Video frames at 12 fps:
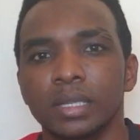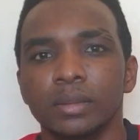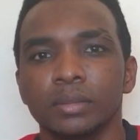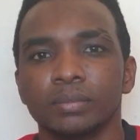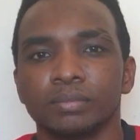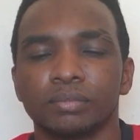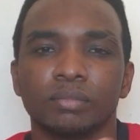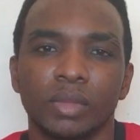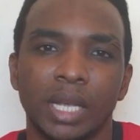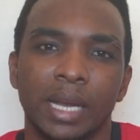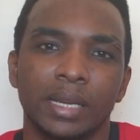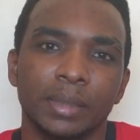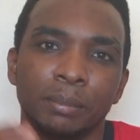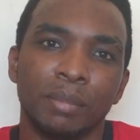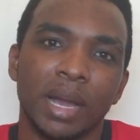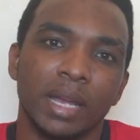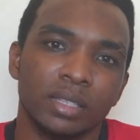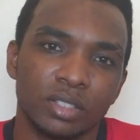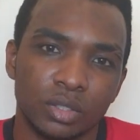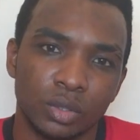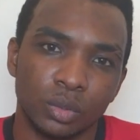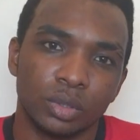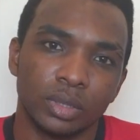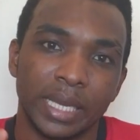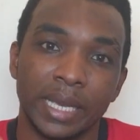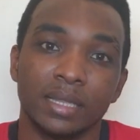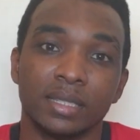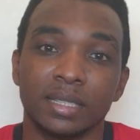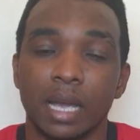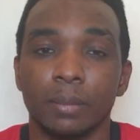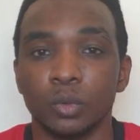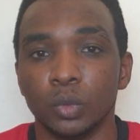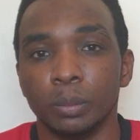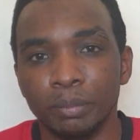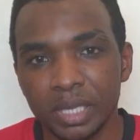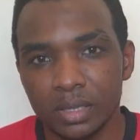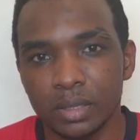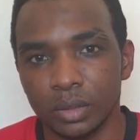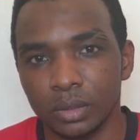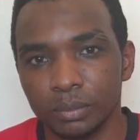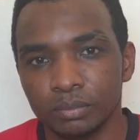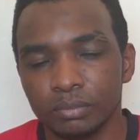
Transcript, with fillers: in and it binds to the enzyme Rubisco.